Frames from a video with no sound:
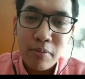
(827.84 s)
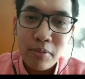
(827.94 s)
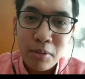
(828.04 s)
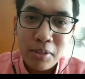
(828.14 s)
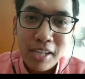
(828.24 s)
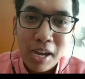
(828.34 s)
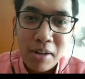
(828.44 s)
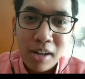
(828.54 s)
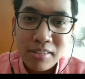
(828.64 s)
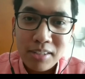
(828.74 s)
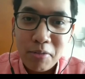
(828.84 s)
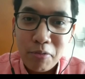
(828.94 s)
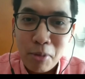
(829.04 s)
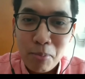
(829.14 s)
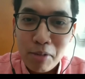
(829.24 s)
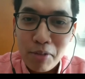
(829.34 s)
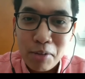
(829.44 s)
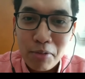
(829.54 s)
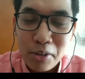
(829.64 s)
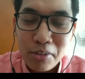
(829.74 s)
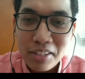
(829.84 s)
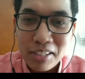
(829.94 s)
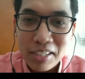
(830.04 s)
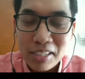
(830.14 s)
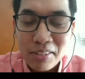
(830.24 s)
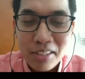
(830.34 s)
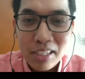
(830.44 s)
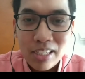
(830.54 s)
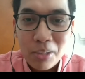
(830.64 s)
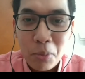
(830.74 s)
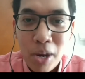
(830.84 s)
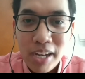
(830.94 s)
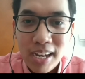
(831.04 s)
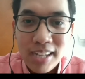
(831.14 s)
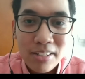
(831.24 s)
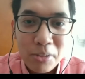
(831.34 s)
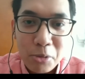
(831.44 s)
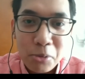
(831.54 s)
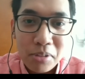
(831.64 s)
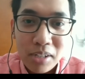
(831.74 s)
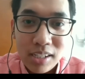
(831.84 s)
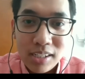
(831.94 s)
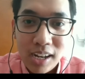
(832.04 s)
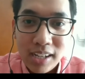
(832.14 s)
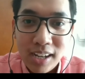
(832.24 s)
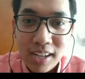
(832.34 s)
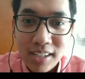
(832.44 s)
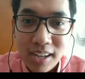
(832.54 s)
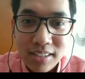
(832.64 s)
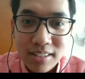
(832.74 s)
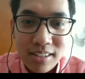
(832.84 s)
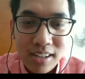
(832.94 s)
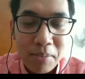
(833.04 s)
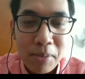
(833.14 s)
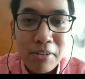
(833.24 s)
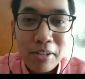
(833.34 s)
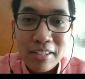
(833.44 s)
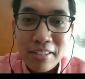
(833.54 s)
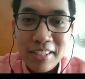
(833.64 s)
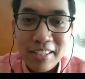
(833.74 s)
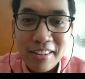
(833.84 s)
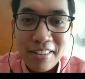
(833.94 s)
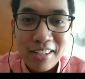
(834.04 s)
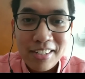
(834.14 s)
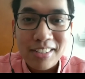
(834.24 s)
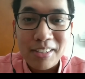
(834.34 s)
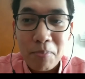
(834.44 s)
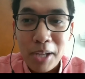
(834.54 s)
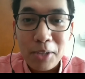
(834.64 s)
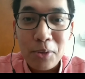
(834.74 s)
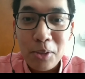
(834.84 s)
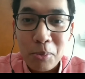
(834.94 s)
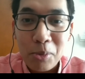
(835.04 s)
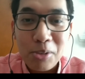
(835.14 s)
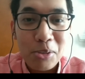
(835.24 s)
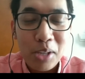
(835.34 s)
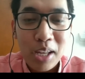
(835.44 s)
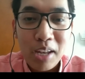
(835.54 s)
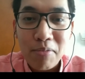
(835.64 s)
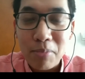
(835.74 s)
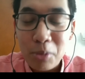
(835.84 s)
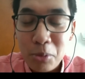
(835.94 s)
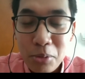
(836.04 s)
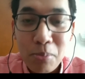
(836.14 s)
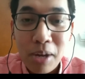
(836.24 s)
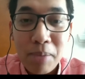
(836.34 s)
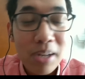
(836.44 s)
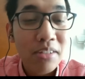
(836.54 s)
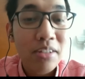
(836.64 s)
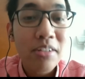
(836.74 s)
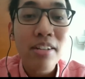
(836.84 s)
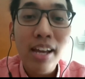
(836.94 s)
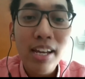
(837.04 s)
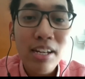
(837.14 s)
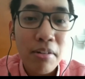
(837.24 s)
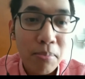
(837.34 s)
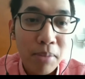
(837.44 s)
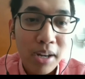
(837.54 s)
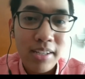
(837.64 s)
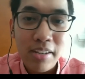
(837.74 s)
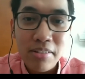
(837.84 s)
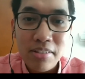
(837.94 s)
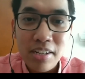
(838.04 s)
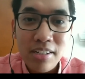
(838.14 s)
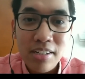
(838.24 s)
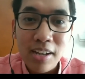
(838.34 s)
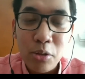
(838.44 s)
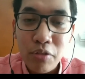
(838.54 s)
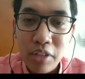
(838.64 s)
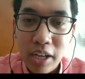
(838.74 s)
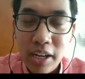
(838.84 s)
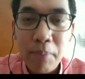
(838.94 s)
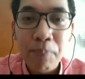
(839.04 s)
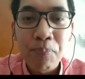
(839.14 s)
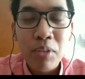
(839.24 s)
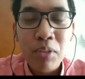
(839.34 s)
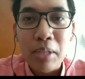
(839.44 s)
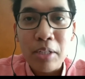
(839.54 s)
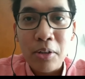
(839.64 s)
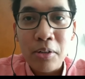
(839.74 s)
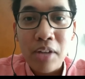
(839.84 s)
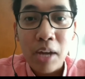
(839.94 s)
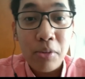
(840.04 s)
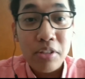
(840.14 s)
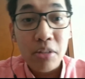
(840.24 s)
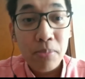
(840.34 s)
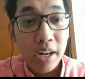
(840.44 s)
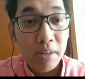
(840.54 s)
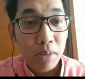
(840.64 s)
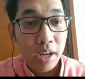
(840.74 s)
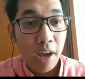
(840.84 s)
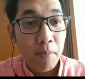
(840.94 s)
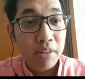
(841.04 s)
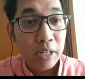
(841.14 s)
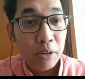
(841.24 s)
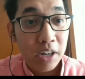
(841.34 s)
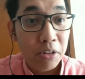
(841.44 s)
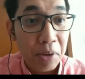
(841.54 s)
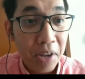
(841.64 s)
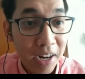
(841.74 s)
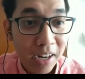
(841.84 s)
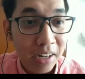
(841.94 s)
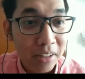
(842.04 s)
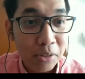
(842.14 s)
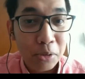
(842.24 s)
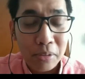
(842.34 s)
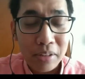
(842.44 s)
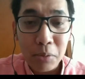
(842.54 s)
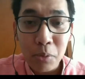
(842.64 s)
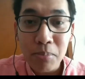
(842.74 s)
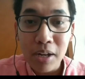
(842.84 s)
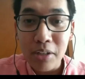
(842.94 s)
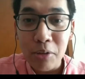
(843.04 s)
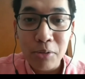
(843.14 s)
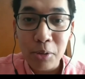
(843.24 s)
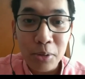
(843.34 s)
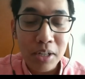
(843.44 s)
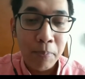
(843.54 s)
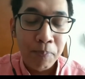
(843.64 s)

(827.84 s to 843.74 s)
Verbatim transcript: Okay, I'll, I'll start from the very first. Uh, why I chose, uh, I, I, I, mentioned earlier that uh, my goal was to have to do my master's and my SJD at UVA because I was inspired by Ambassador Hasjim Djalal. So that was my sole